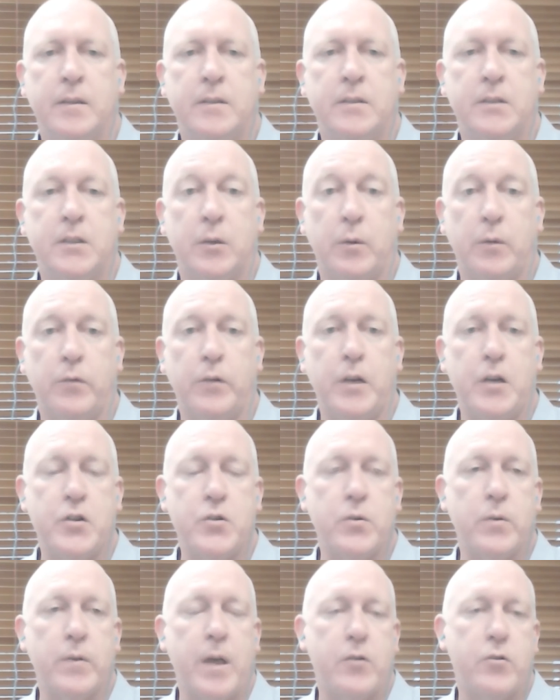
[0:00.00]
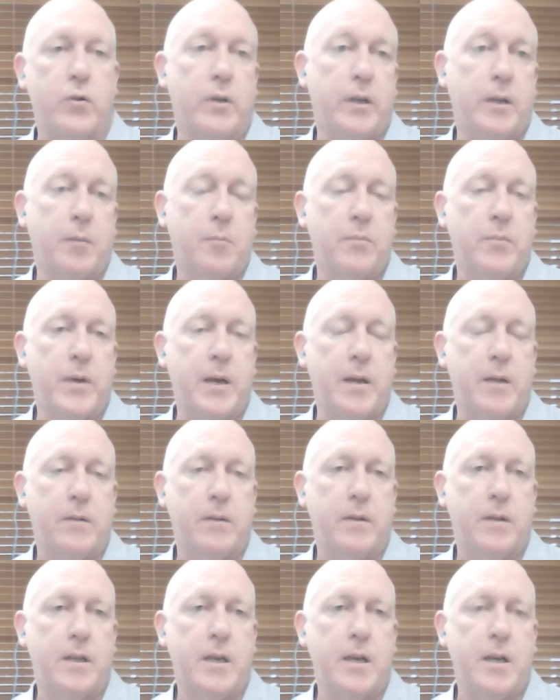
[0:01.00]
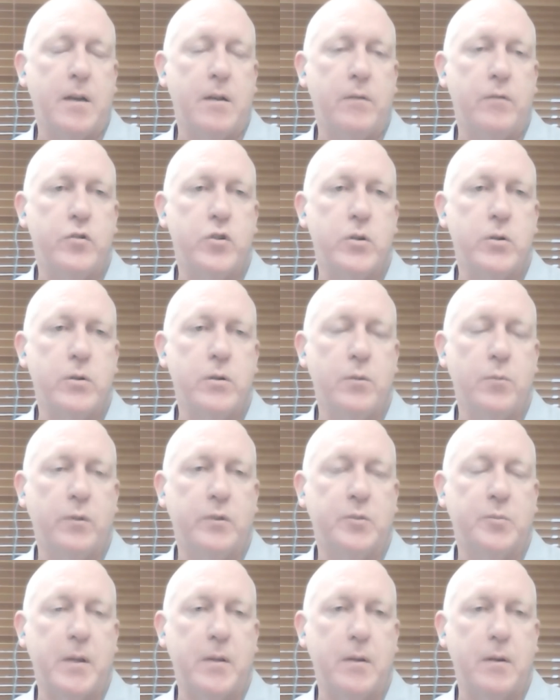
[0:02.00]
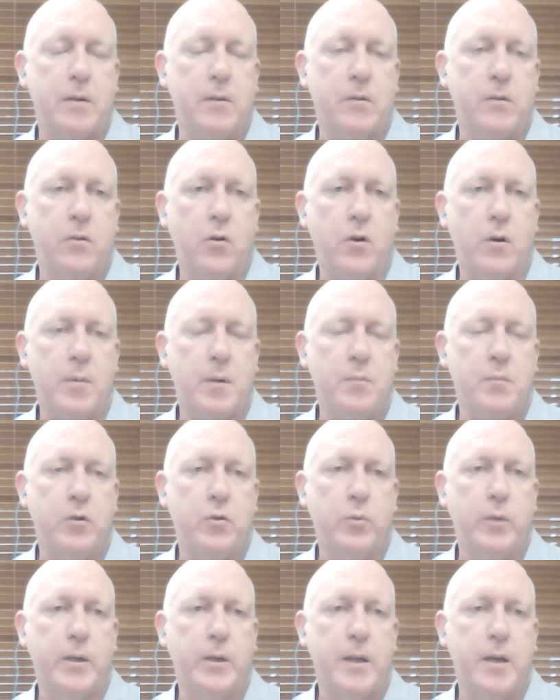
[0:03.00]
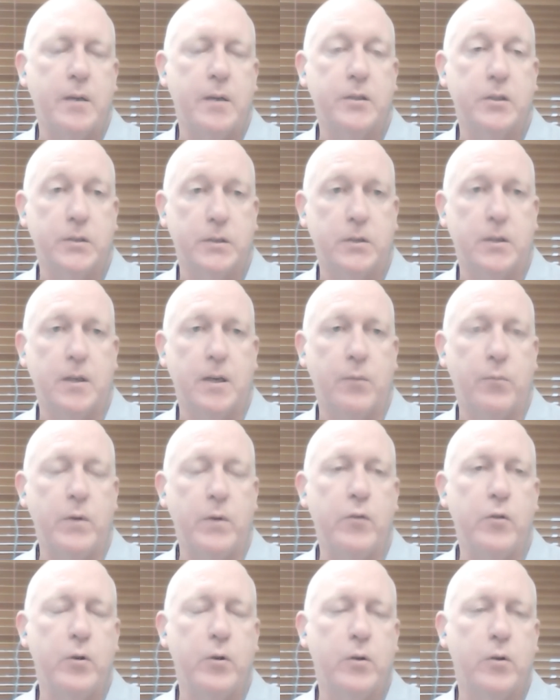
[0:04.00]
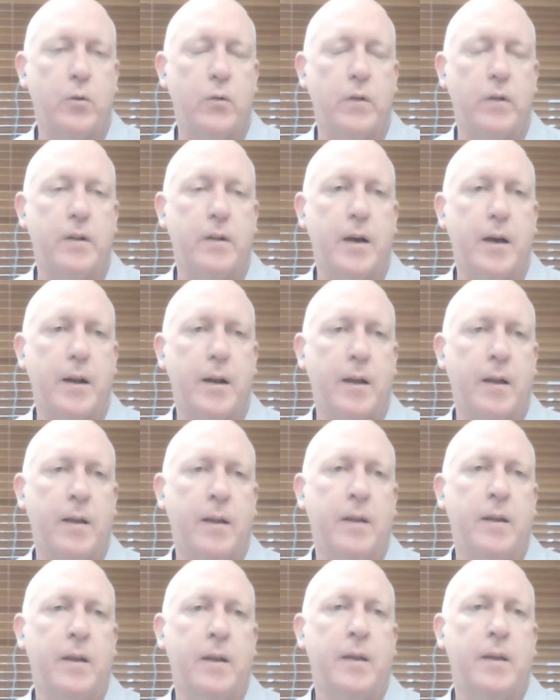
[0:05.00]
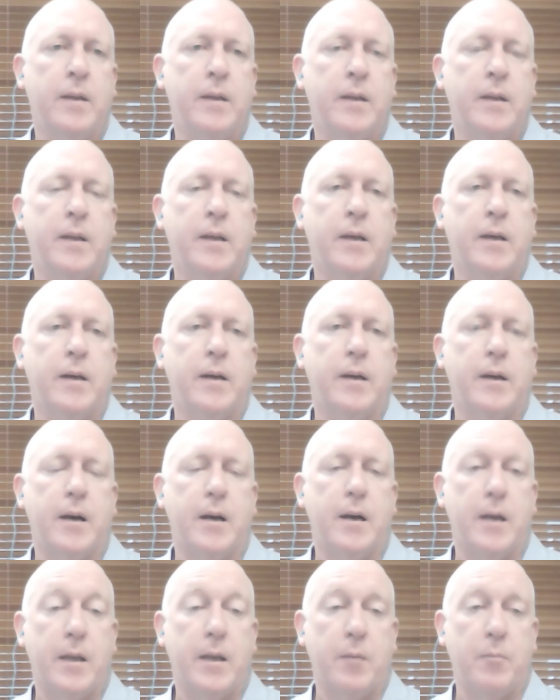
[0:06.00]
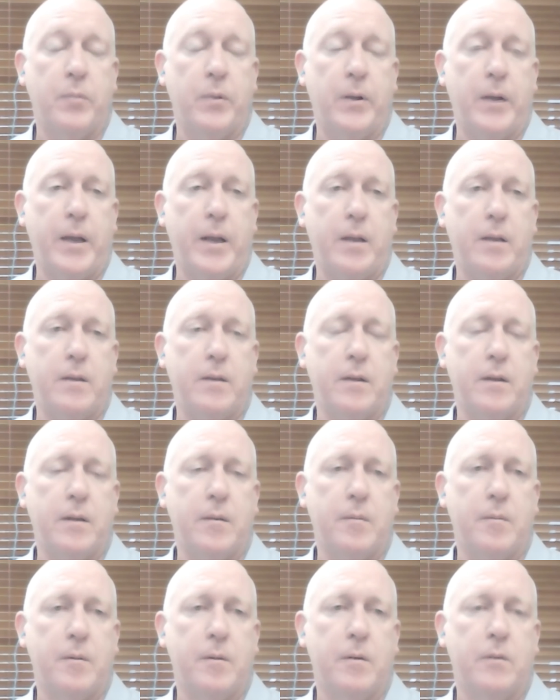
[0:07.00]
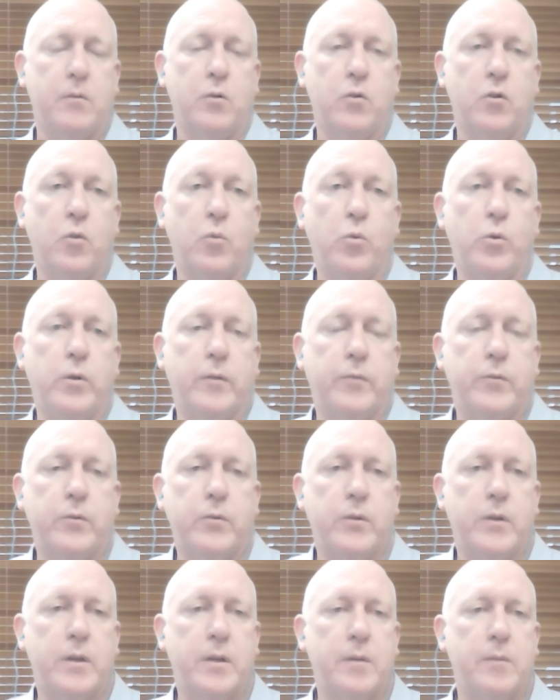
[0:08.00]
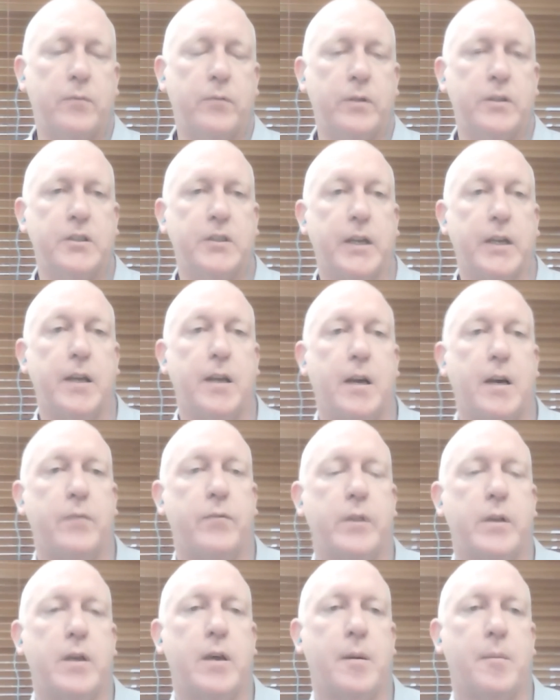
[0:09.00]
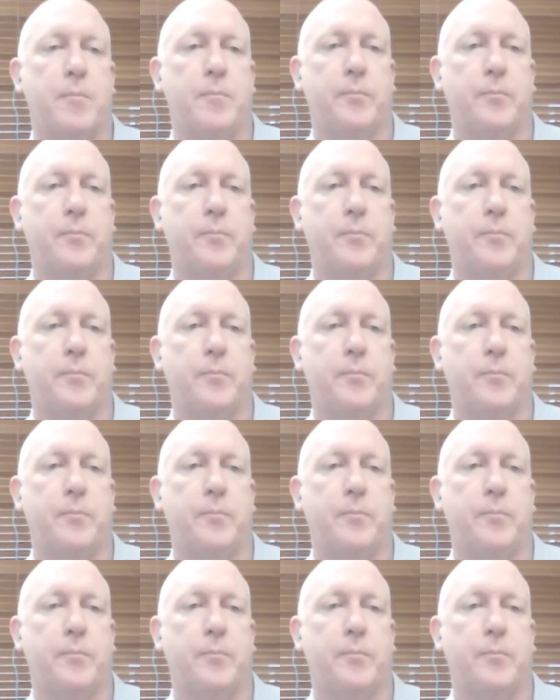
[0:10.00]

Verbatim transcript: So we finished all that drilling about the end of June, and we've spent the time in between now just uh, reviewing all the data uh, and planning uh, all the work for the for the second half of the year